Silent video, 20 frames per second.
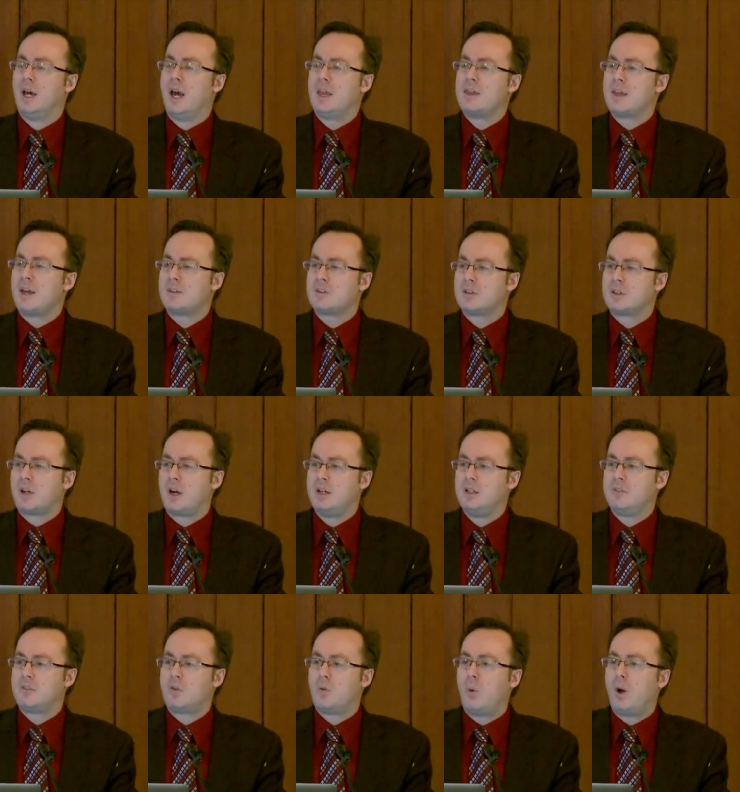and that's the
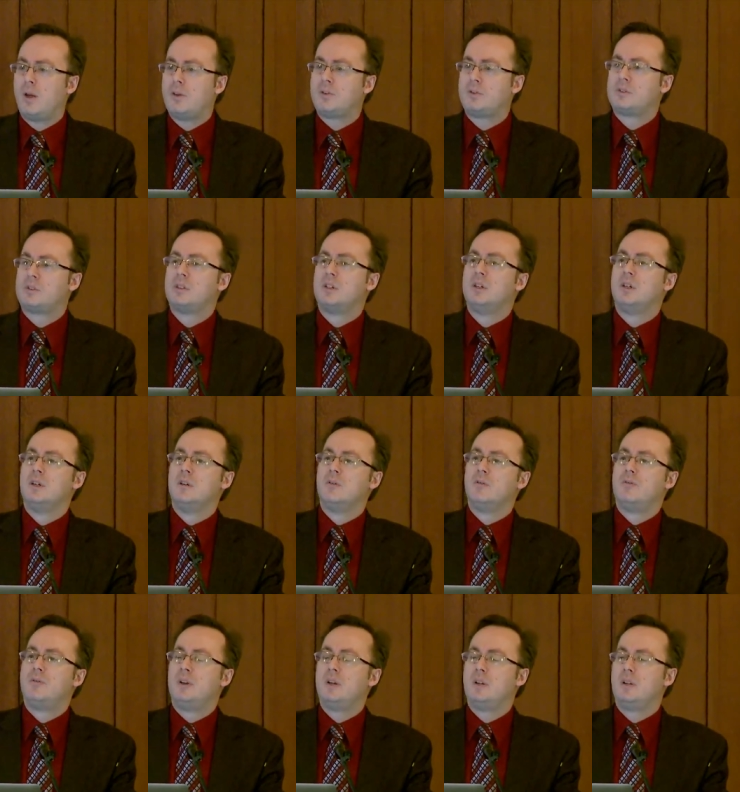kind of quest
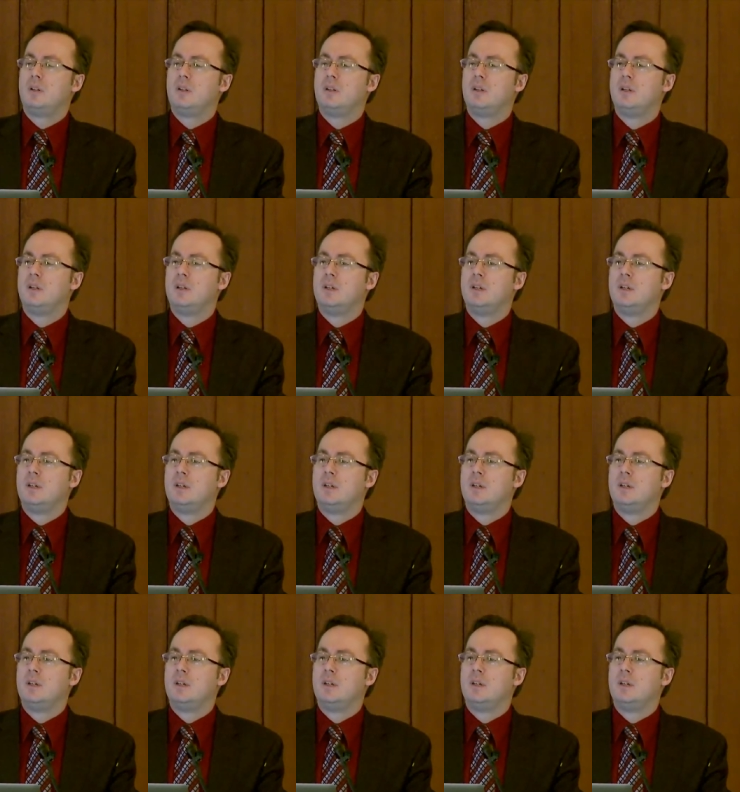Phil